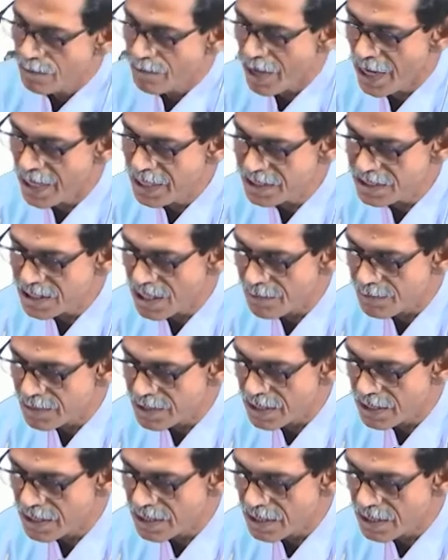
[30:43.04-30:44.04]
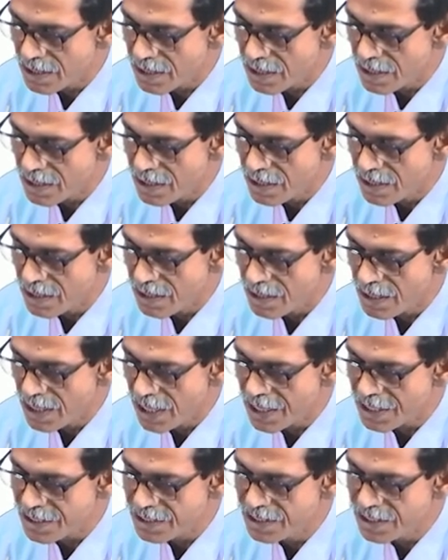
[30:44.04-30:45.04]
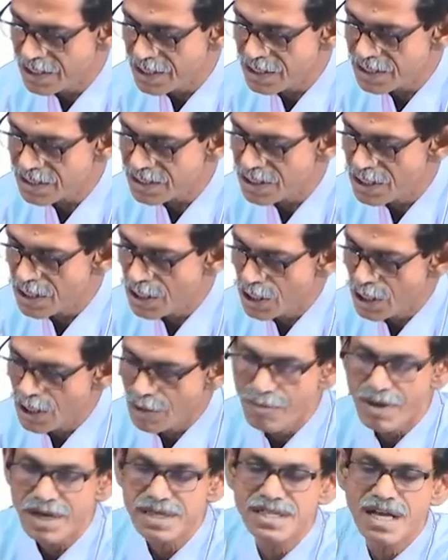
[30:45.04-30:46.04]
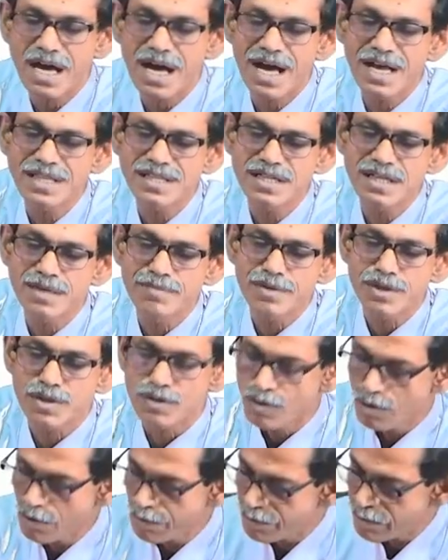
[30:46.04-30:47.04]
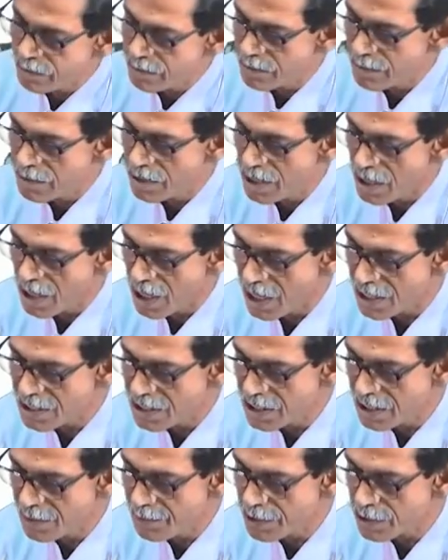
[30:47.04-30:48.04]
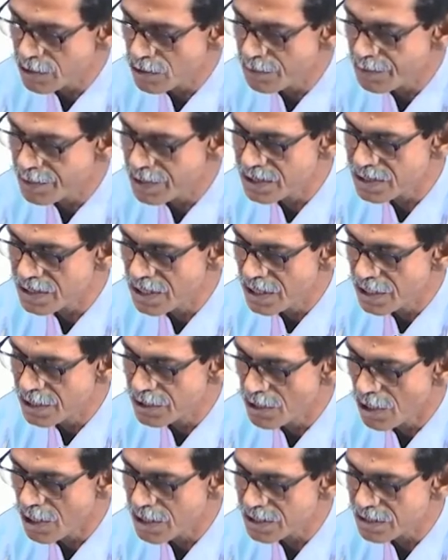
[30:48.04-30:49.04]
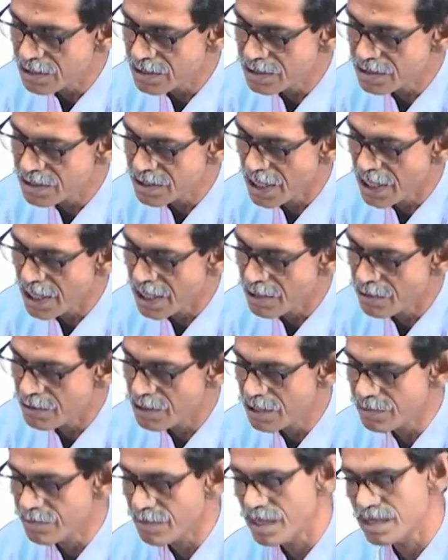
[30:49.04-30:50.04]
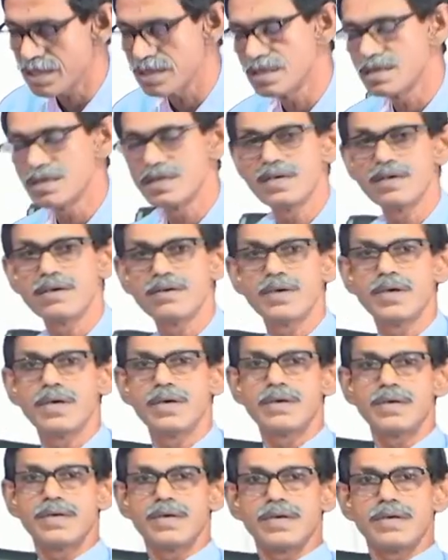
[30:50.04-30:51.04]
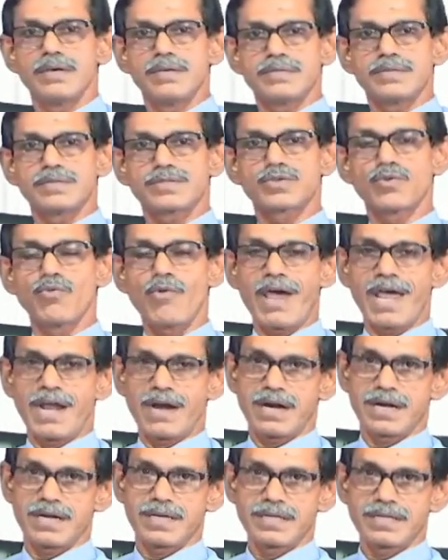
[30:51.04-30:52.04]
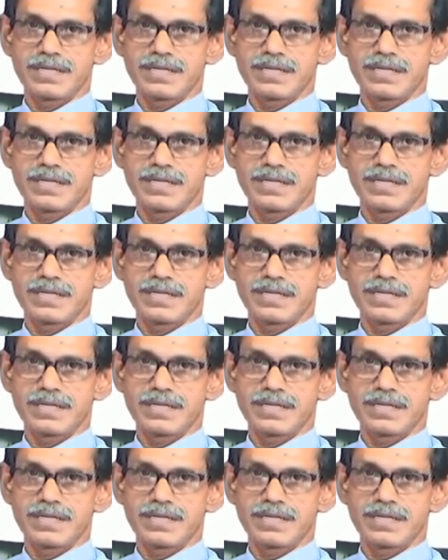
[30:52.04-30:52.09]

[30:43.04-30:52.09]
like this, but the other epitope is not triangular but square.